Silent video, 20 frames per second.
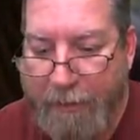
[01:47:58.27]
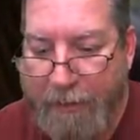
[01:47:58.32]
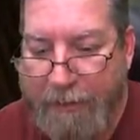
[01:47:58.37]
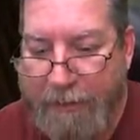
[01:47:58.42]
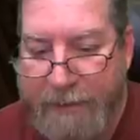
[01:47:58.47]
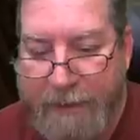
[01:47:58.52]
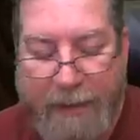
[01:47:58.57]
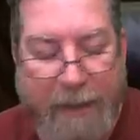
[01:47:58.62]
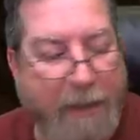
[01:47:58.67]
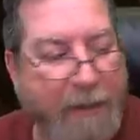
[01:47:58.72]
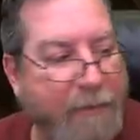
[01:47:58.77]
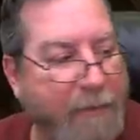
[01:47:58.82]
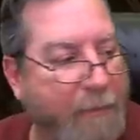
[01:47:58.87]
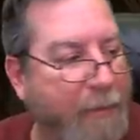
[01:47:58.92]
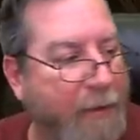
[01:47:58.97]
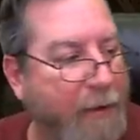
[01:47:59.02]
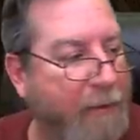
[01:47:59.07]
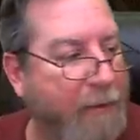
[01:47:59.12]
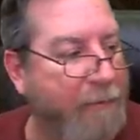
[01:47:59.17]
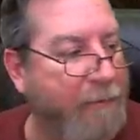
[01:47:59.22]
as any other
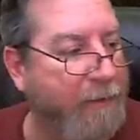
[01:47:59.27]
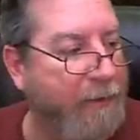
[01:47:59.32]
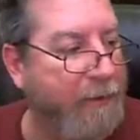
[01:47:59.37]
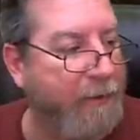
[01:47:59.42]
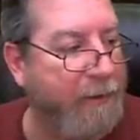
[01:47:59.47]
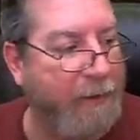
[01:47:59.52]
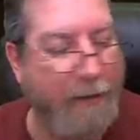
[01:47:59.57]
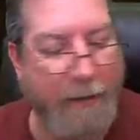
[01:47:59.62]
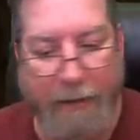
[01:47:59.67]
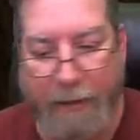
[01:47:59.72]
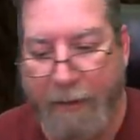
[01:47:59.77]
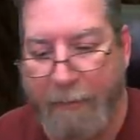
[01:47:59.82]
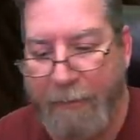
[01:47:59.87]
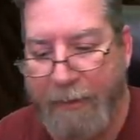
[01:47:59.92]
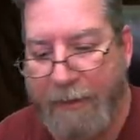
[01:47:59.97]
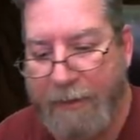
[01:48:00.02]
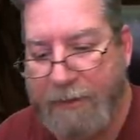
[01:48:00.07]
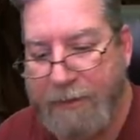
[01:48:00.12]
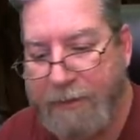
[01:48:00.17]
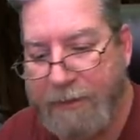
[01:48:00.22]
part of the
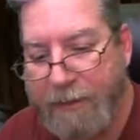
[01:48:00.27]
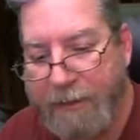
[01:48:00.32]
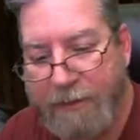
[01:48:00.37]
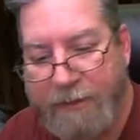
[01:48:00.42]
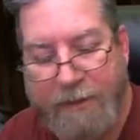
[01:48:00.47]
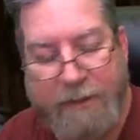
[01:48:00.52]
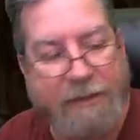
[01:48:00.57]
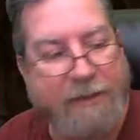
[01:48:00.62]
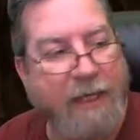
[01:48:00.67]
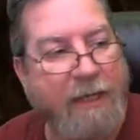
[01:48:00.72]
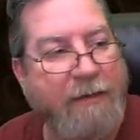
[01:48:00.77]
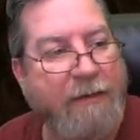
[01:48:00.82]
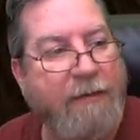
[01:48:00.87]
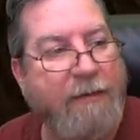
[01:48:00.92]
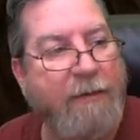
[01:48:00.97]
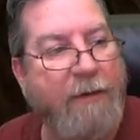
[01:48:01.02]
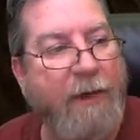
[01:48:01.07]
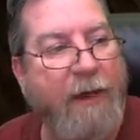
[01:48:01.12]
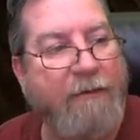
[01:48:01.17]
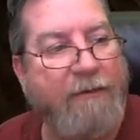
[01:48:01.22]
image. It's just that
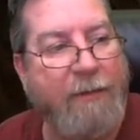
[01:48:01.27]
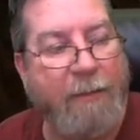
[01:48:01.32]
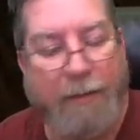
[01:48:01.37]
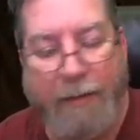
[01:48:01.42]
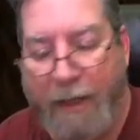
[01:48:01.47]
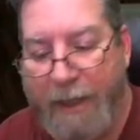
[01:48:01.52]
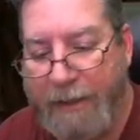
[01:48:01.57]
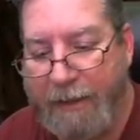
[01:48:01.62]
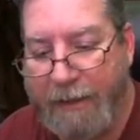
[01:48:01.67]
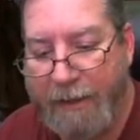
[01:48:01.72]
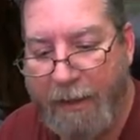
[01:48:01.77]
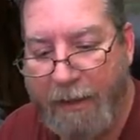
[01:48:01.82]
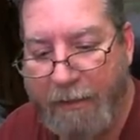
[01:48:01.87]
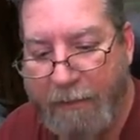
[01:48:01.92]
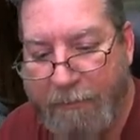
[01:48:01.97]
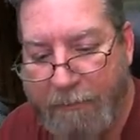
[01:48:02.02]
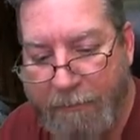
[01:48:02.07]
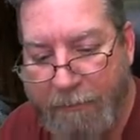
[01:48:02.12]
you have to plan it all.